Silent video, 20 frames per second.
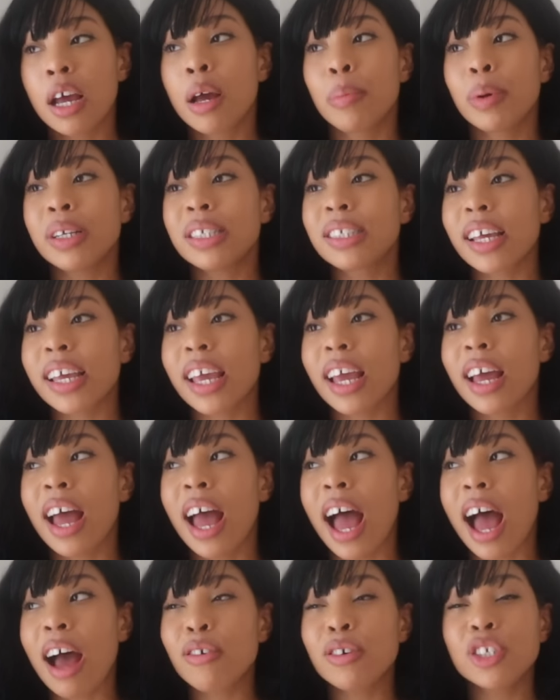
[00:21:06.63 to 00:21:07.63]
But it's like,
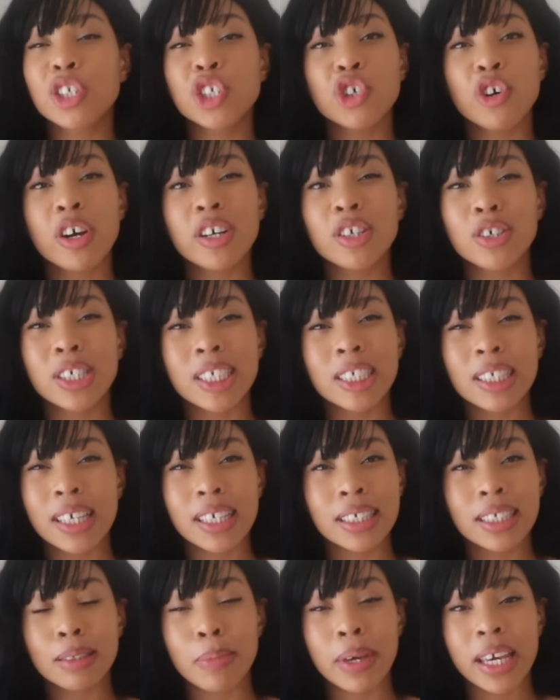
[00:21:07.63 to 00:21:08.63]
how could you try and
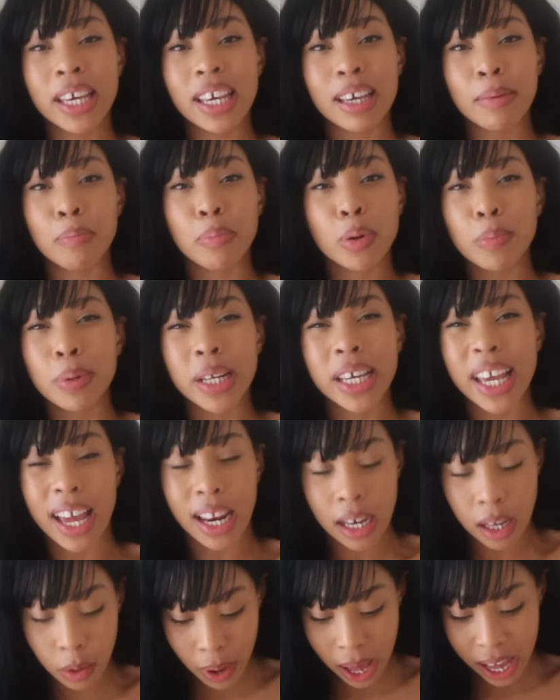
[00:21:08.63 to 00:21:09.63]
kiss me in public
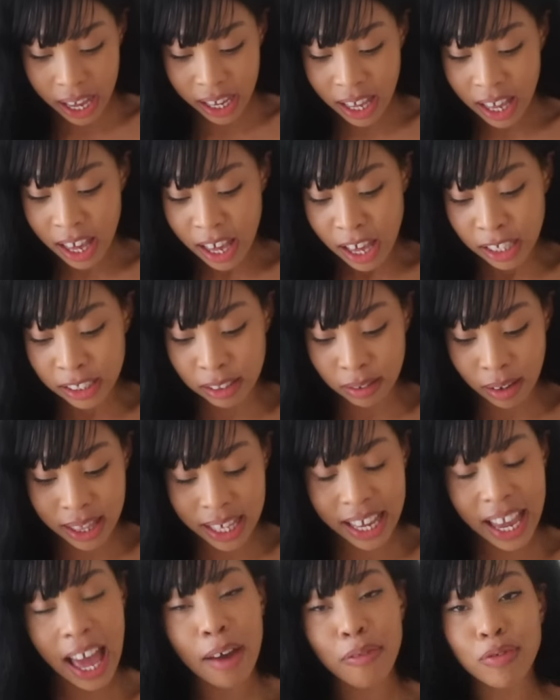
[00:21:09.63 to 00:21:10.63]
anyway? So I
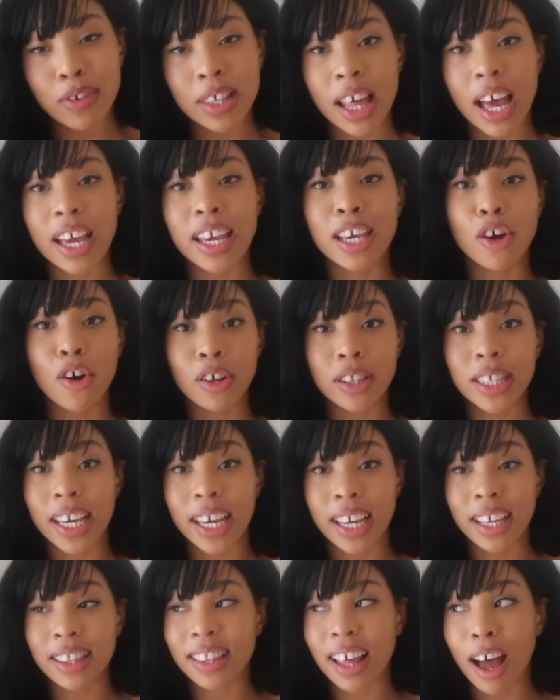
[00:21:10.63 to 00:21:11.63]
think after that he got the
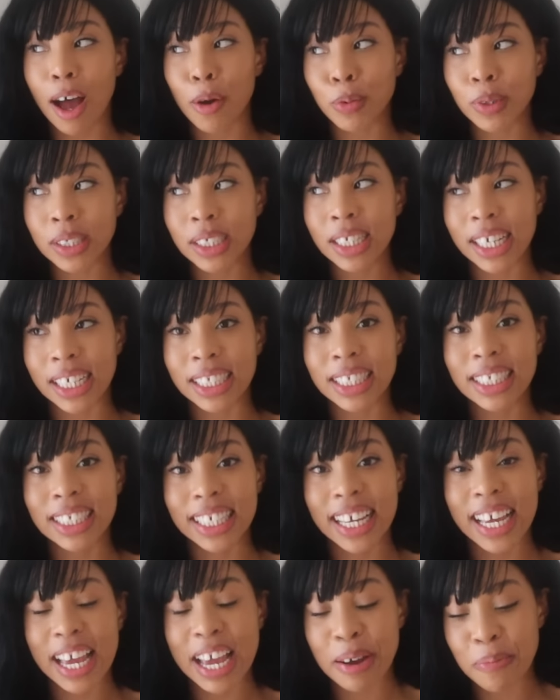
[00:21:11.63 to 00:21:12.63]
hint that I wasn't
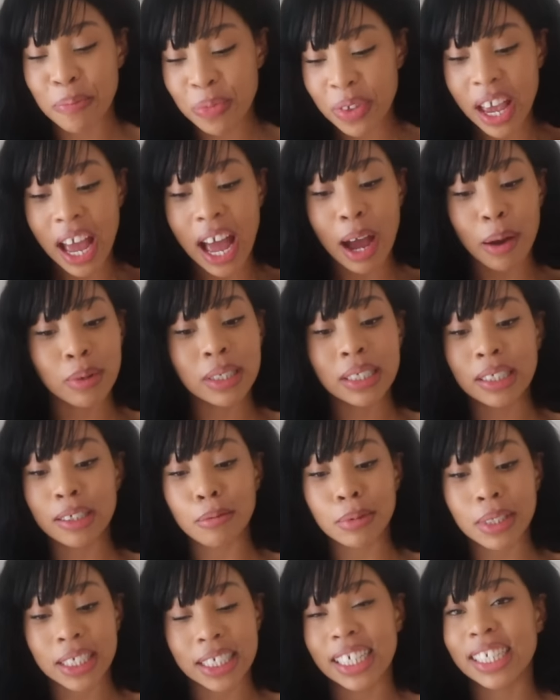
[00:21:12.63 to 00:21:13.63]
into him and we
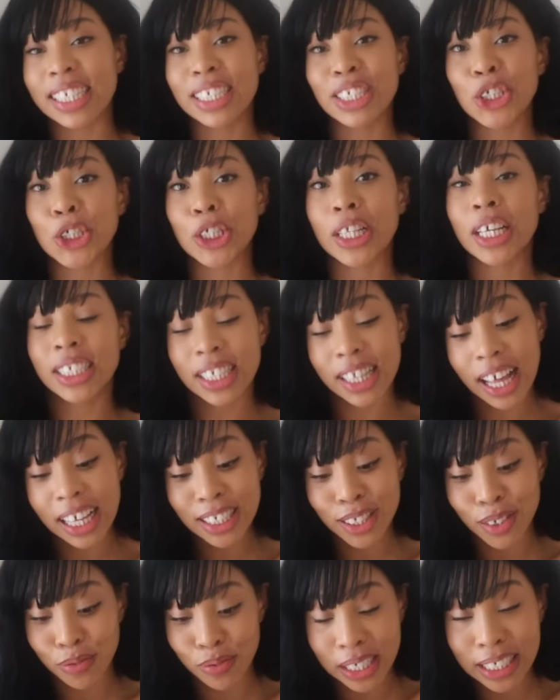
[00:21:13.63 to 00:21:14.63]
stopped seeing each other. So
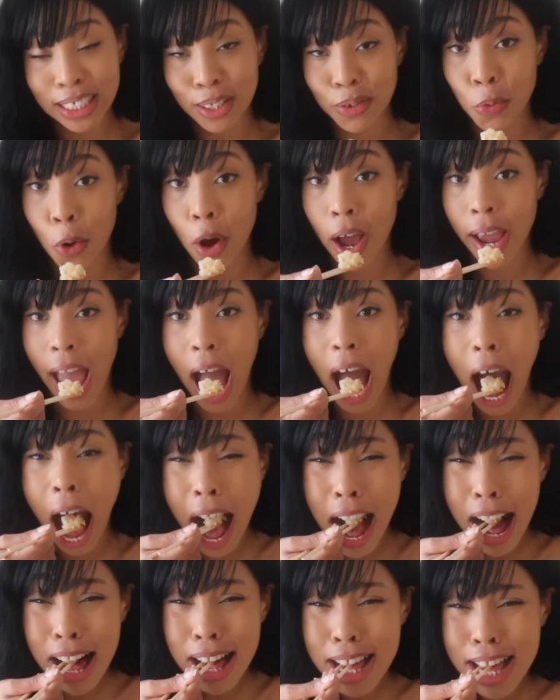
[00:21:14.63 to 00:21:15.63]
that's the reason why.
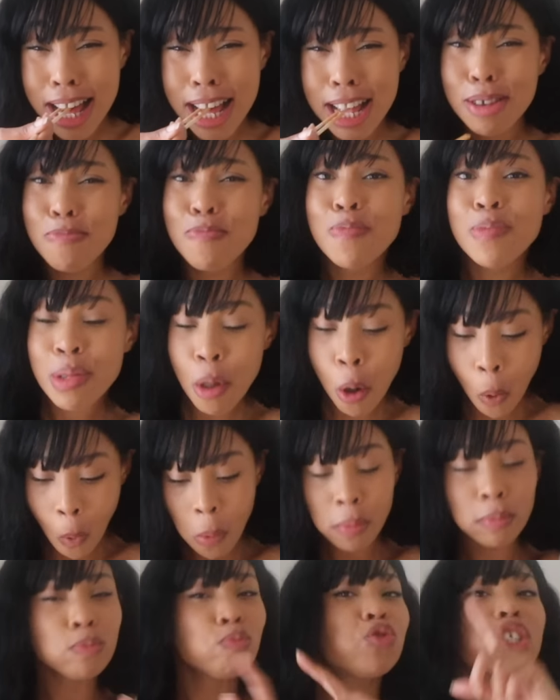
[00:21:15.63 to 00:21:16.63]

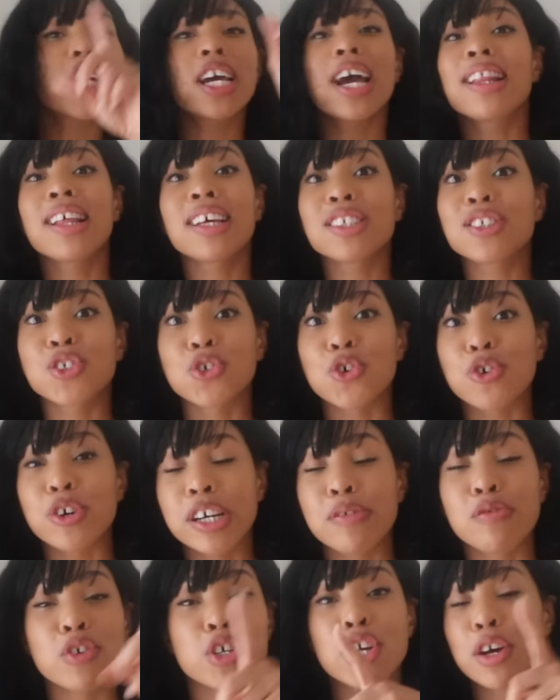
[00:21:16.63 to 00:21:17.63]
Check out that story
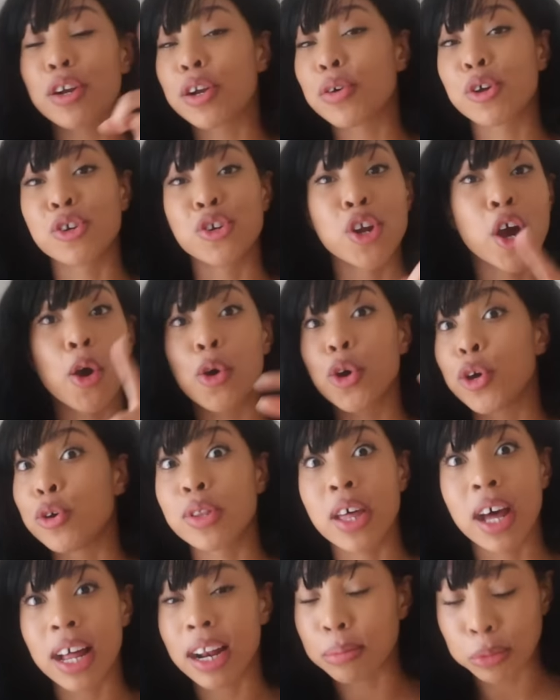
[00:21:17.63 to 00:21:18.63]
if you don't know who
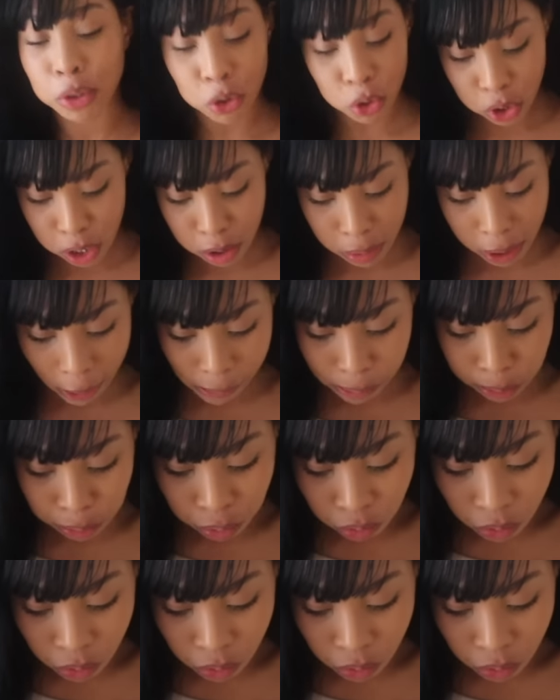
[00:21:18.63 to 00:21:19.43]
the hell I'm talking about.